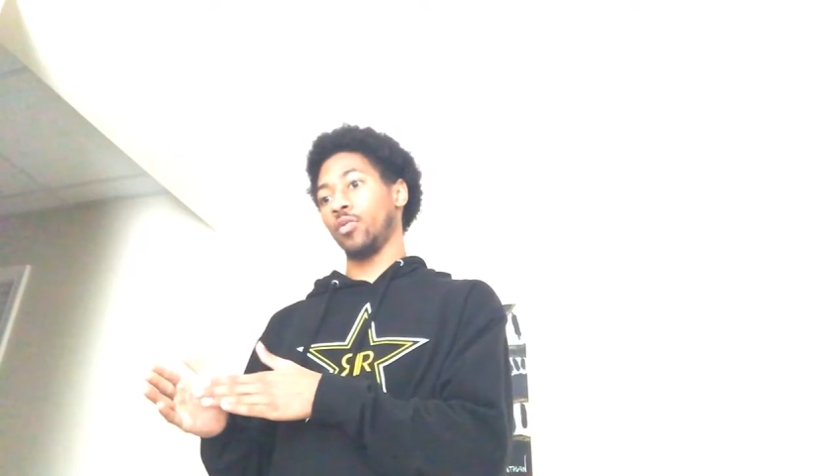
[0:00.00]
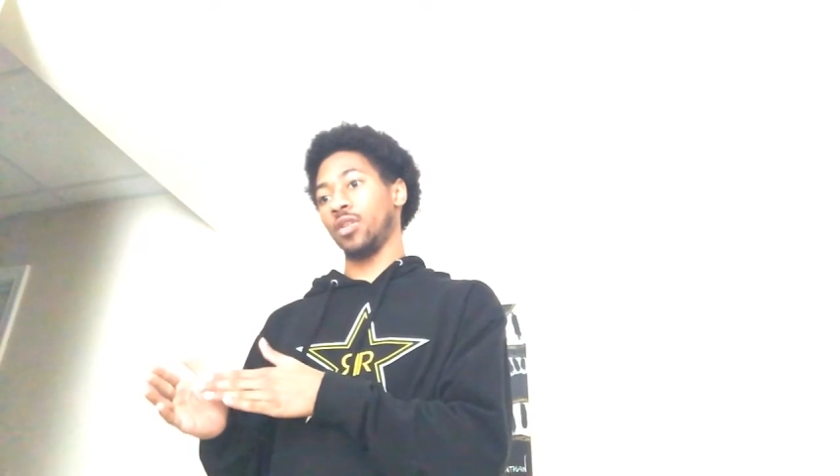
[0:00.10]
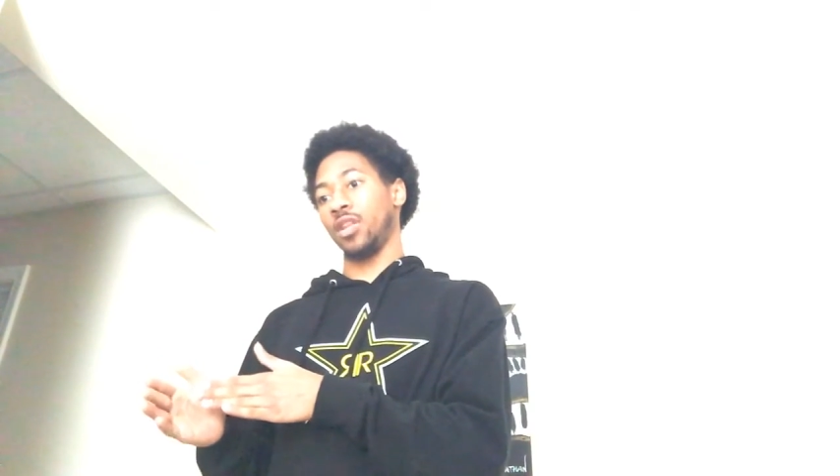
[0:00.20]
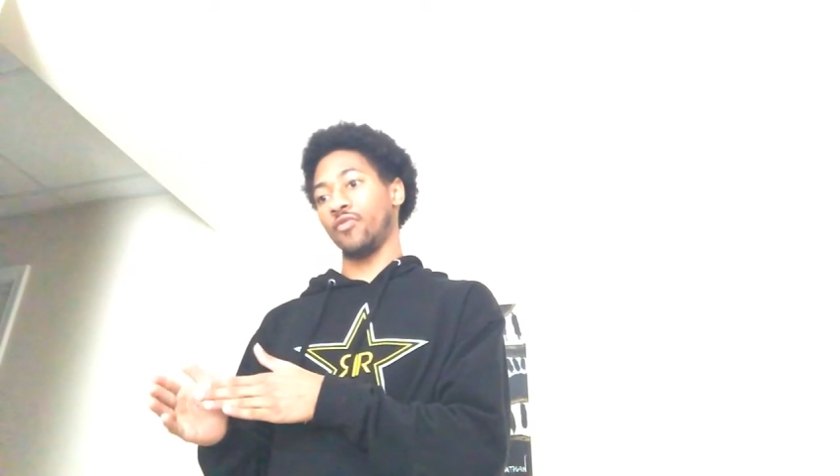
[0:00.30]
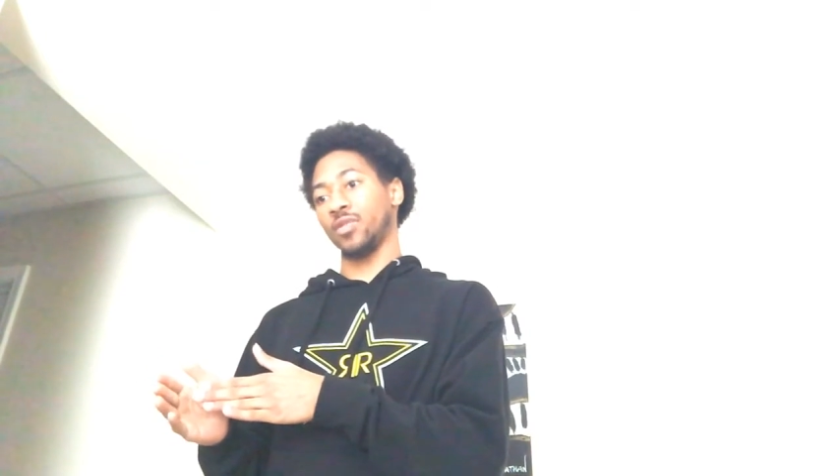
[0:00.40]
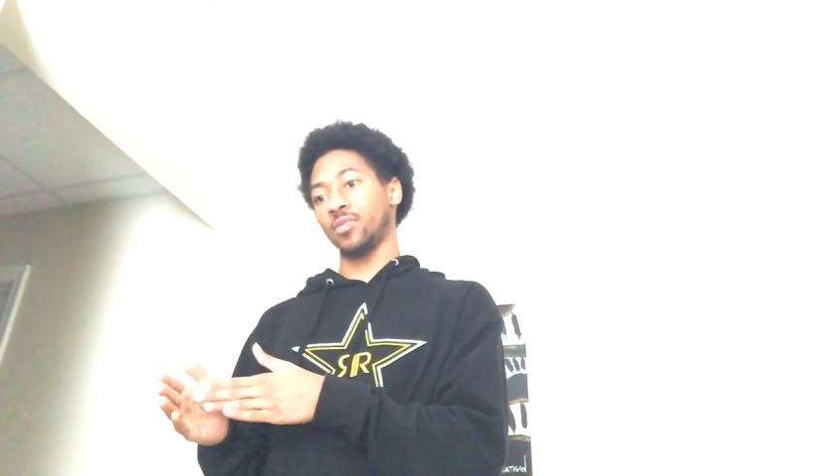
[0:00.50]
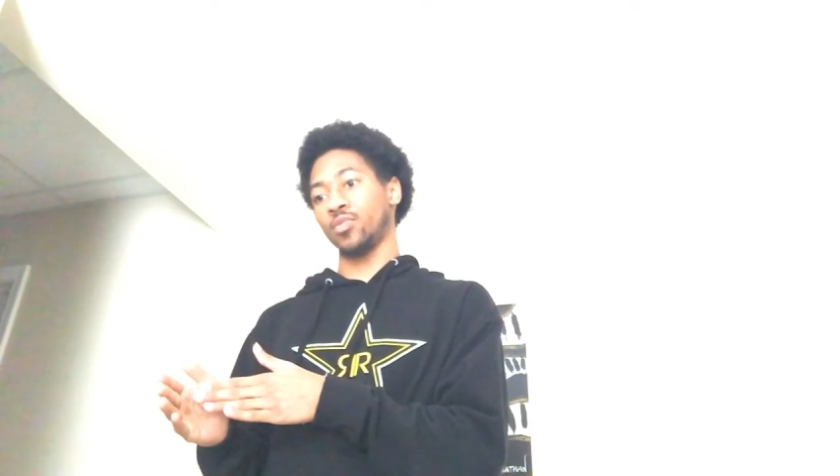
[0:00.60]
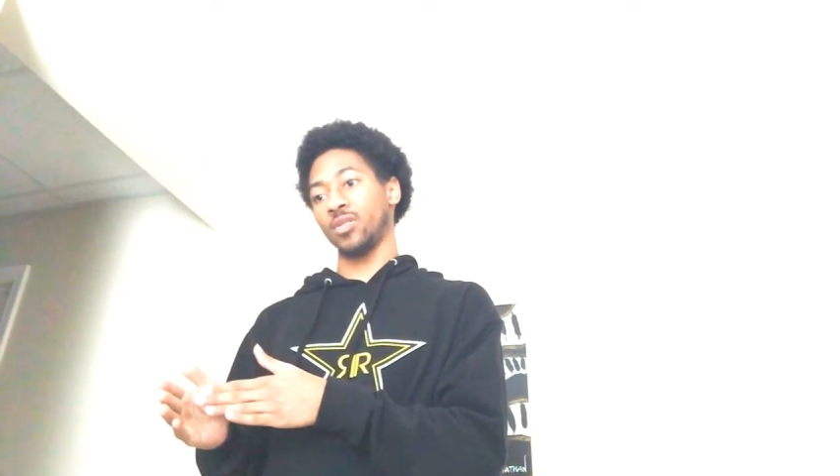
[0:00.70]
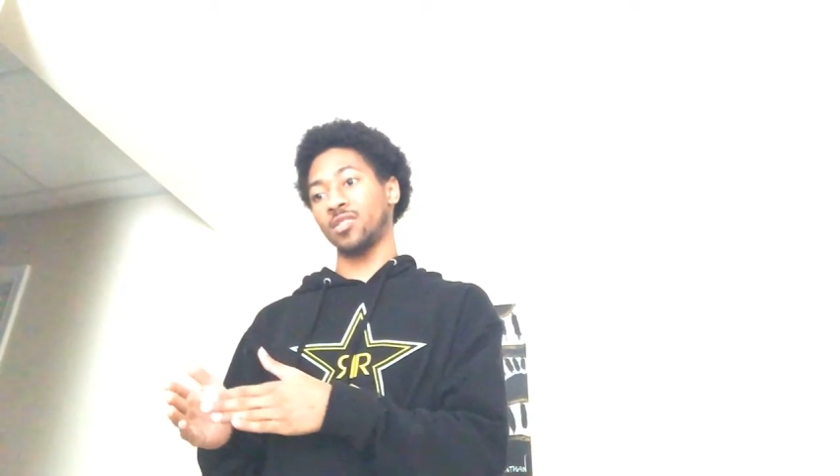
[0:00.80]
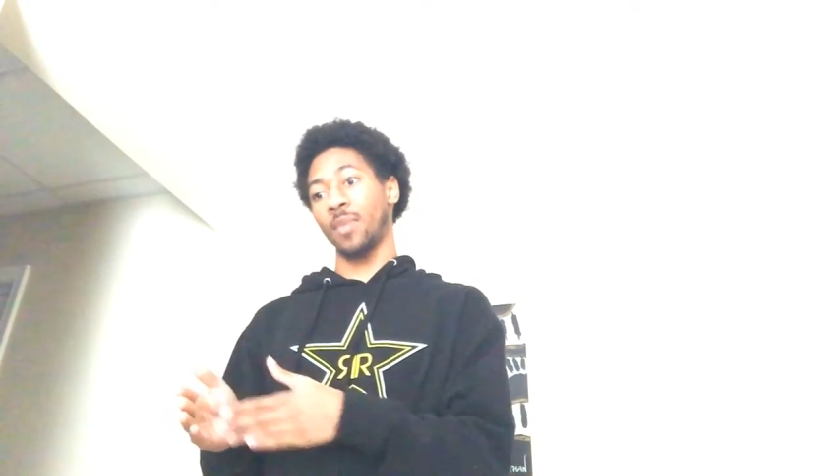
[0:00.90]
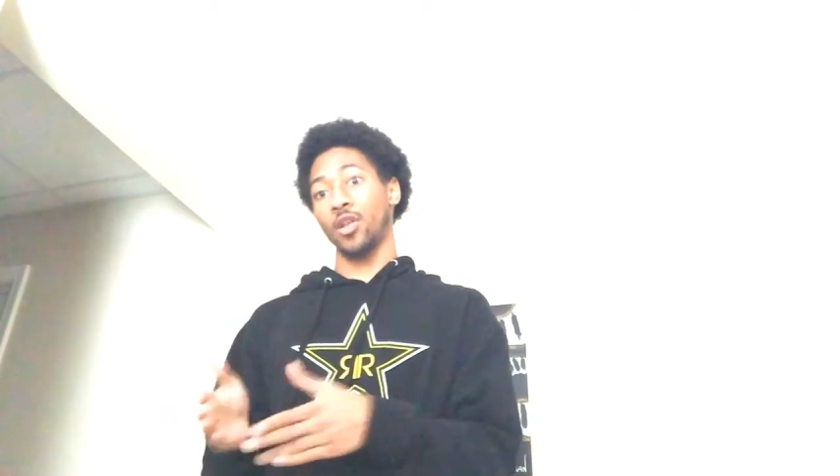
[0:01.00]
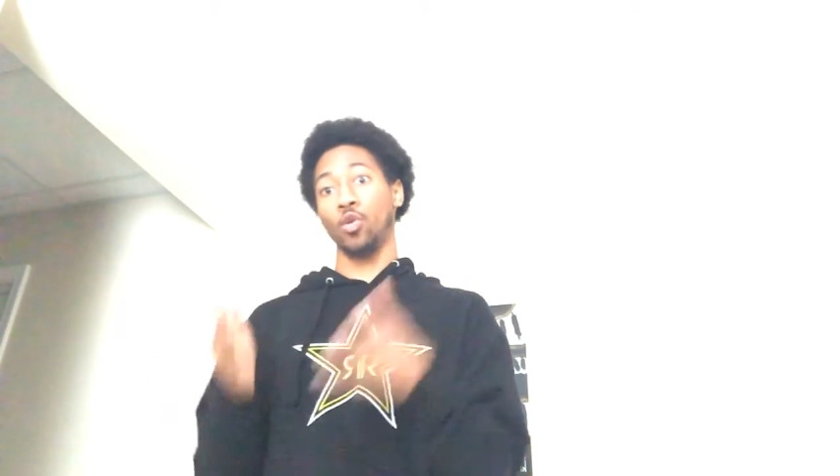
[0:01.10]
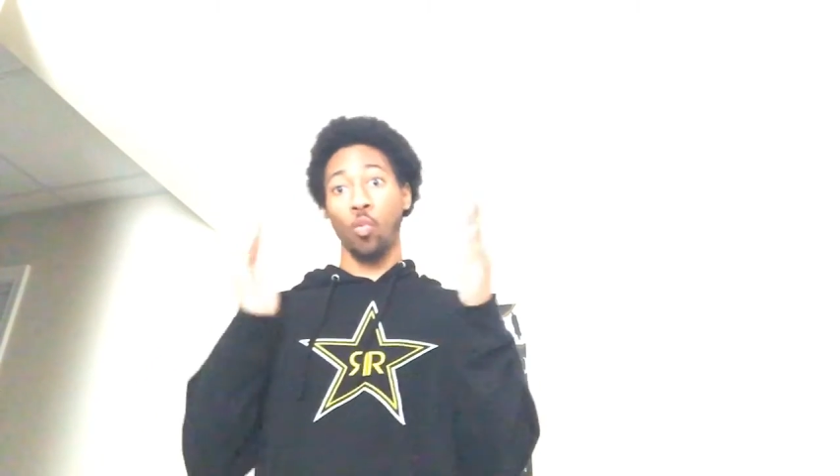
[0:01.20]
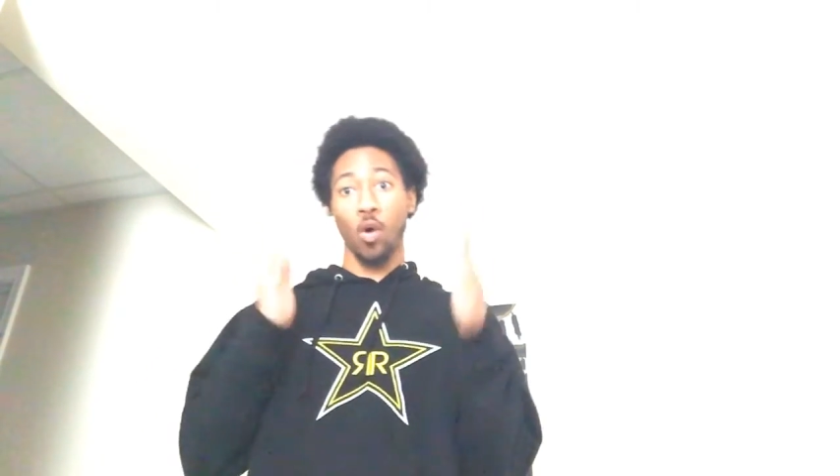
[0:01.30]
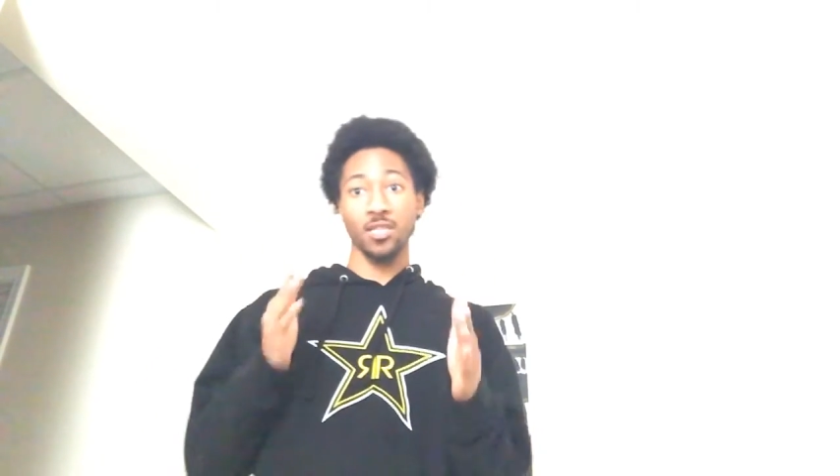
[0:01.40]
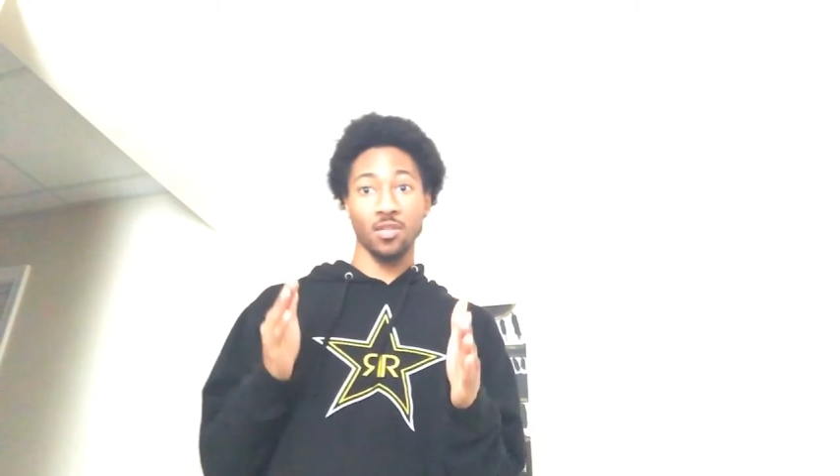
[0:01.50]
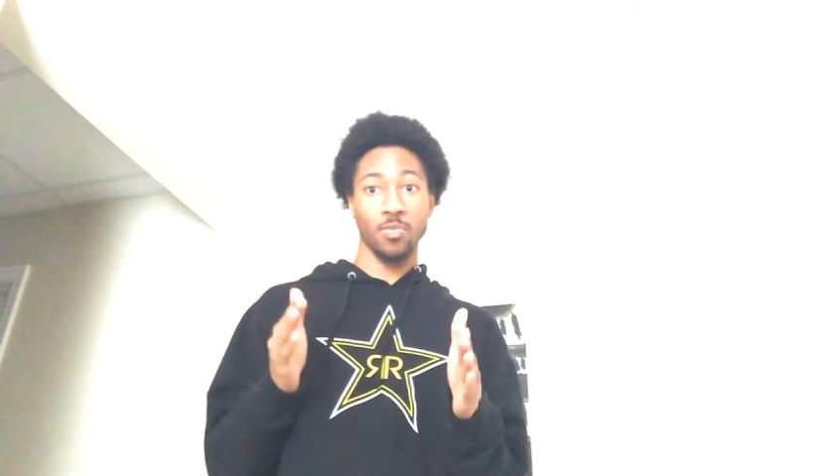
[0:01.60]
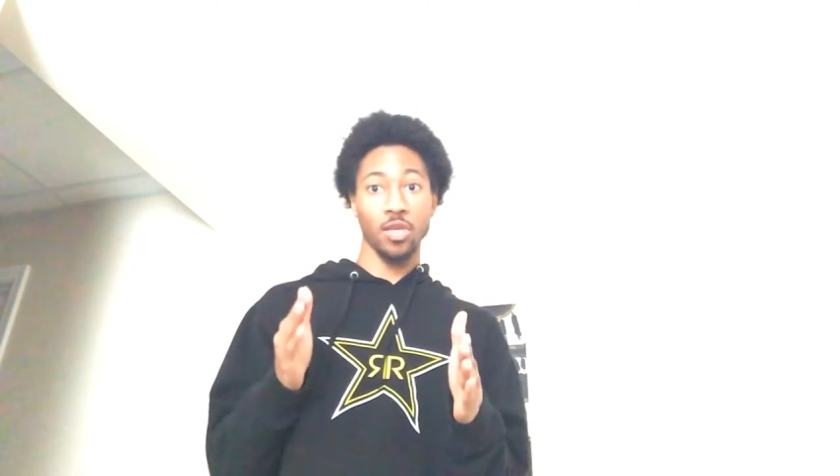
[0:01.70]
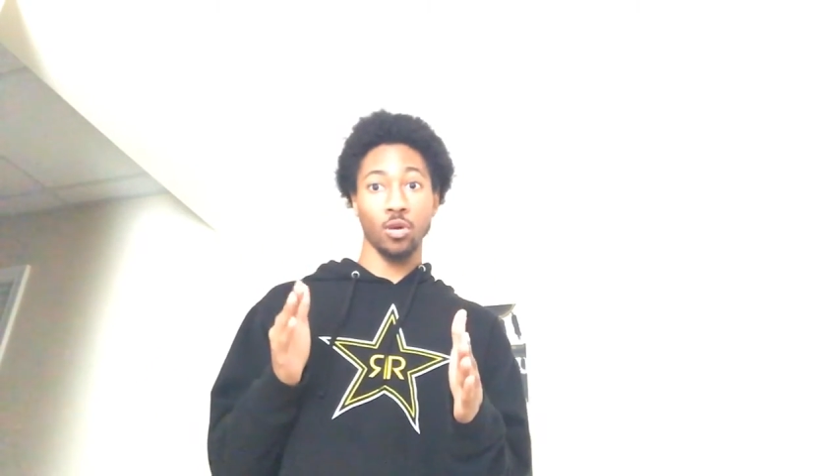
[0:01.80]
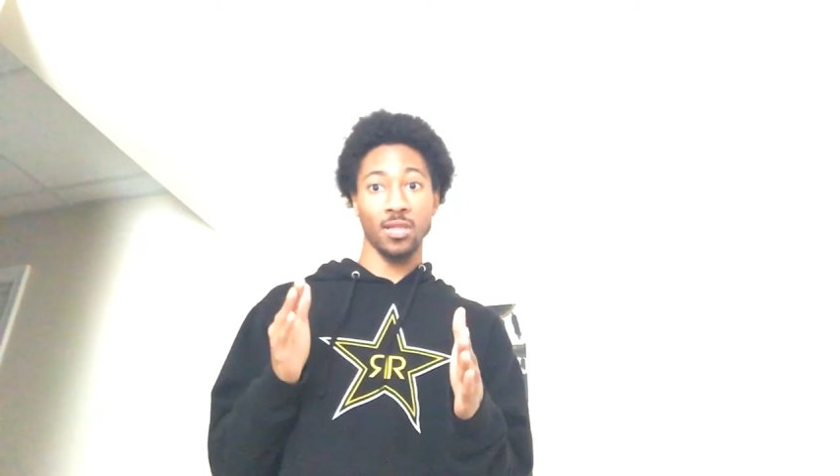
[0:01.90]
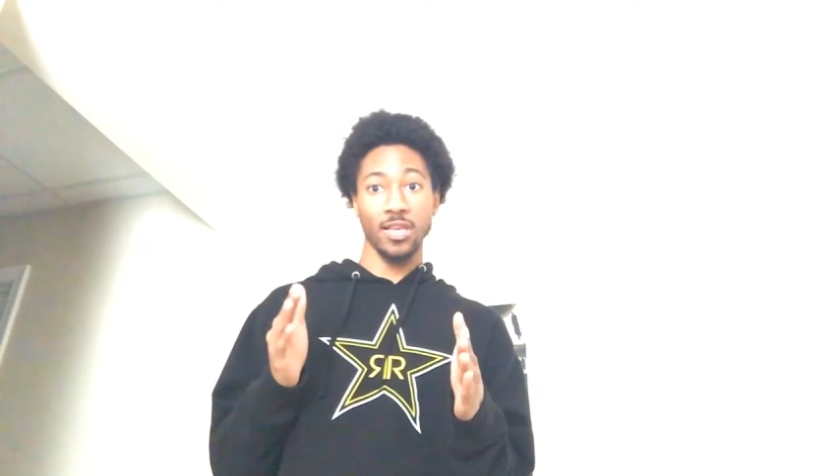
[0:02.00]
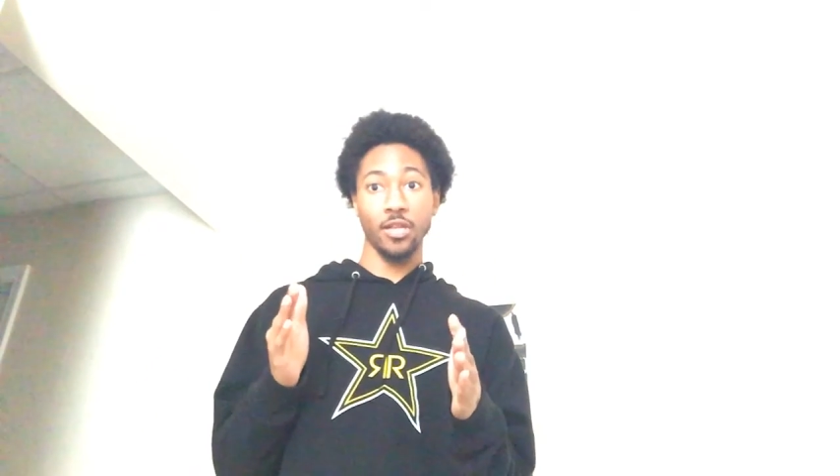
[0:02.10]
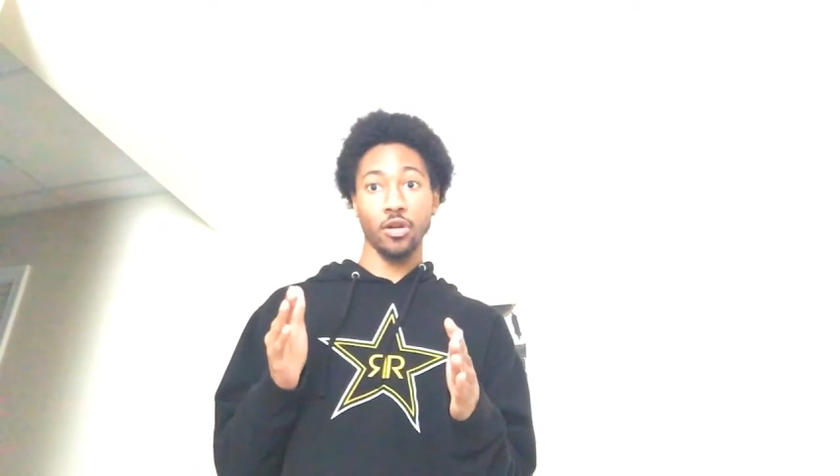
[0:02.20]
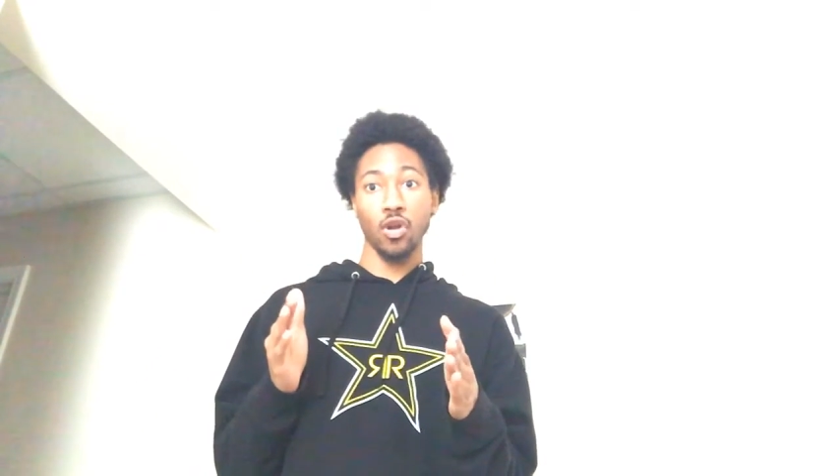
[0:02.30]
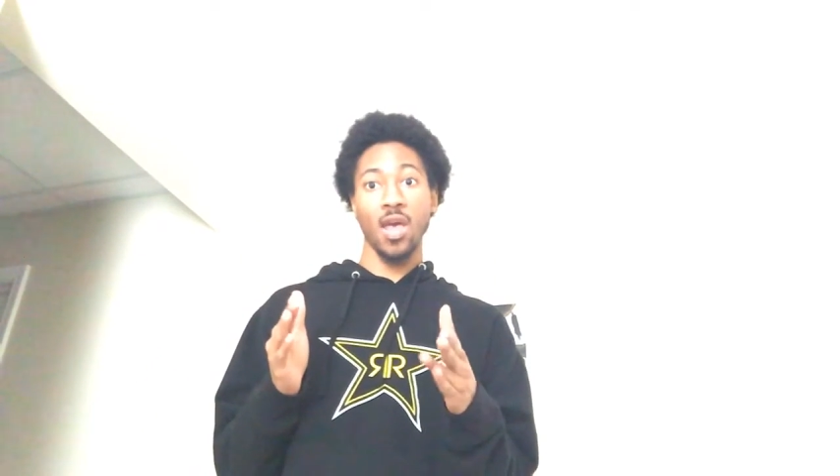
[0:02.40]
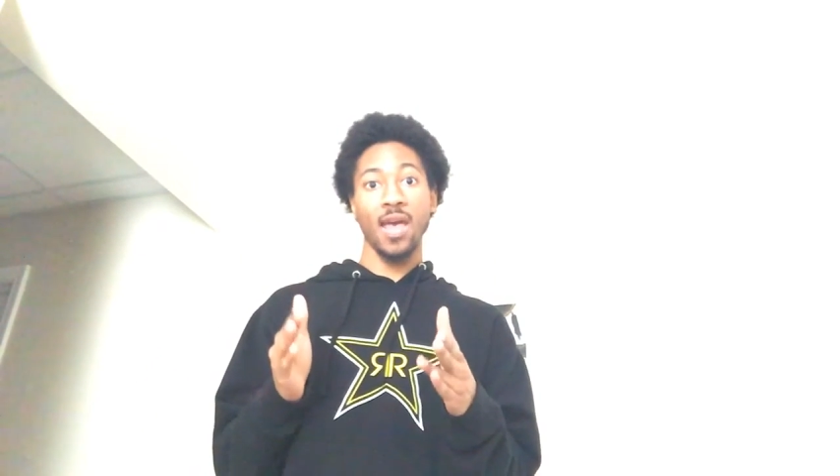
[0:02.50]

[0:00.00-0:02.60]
the difference between somebody who wants to be your leader